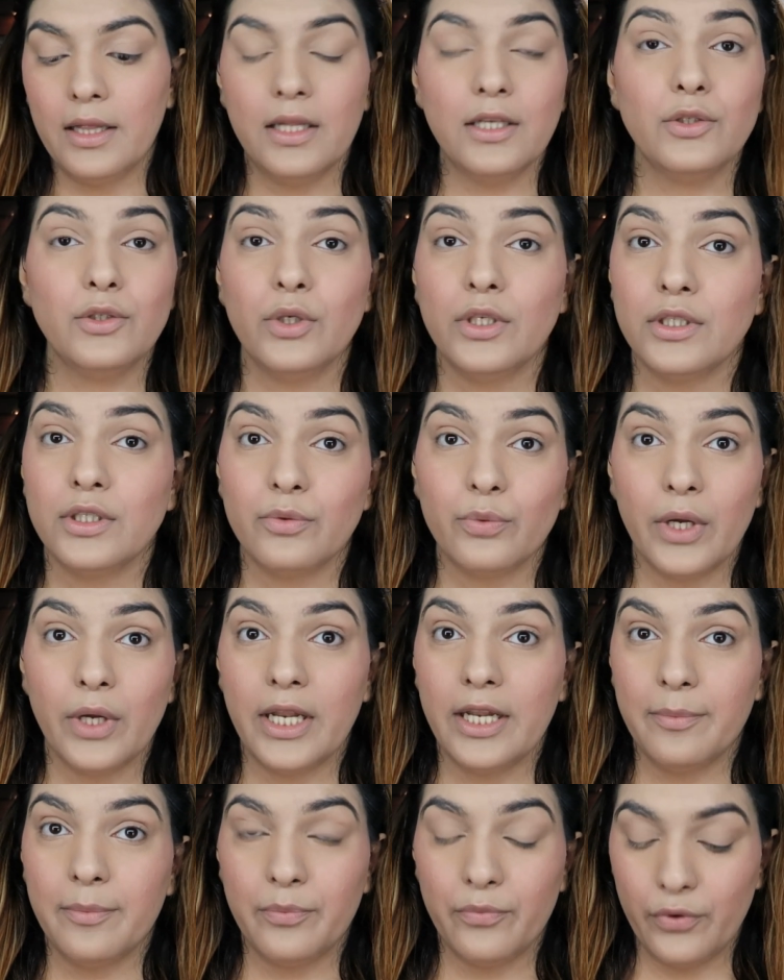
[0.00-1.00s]
This is
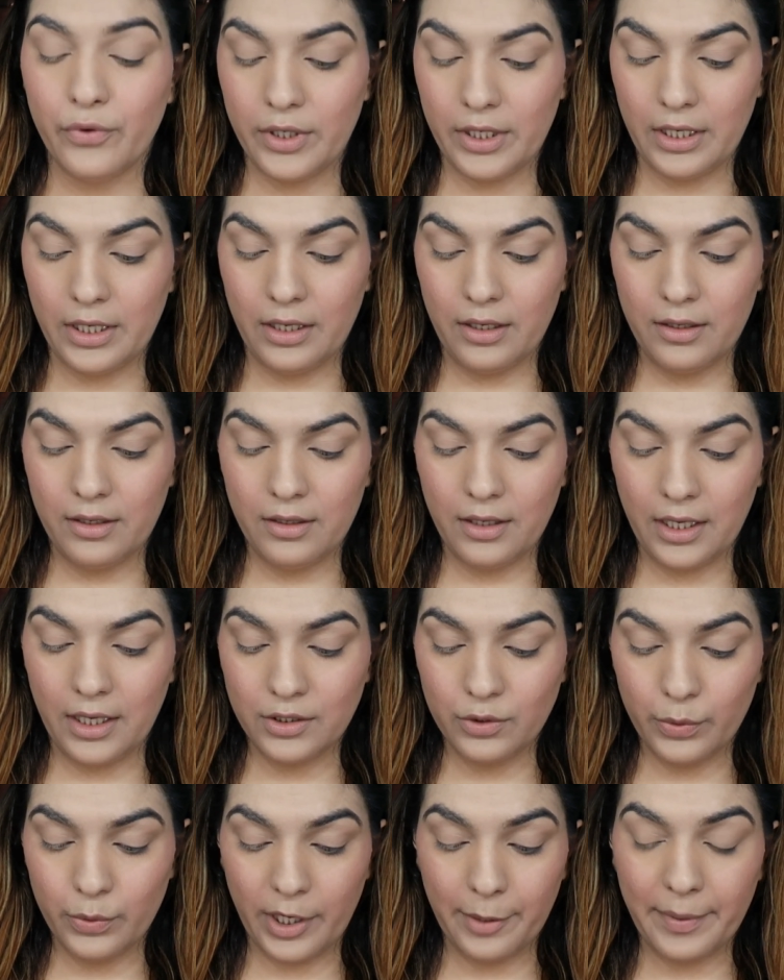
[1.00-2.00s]
really pretty. I
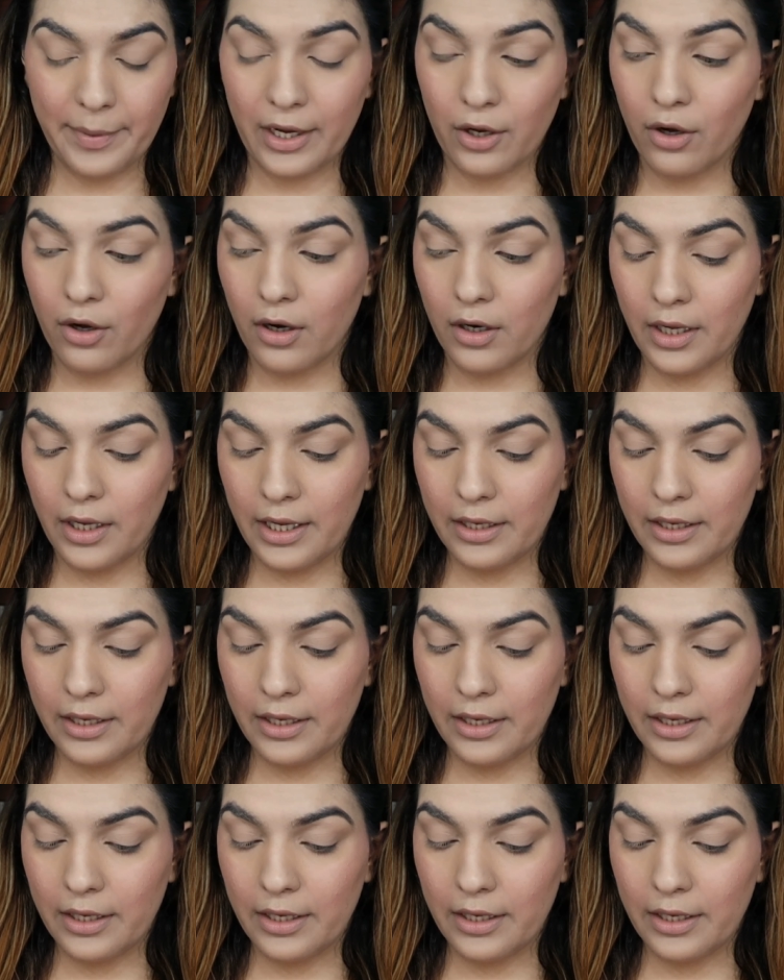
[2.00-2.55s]
swear by God,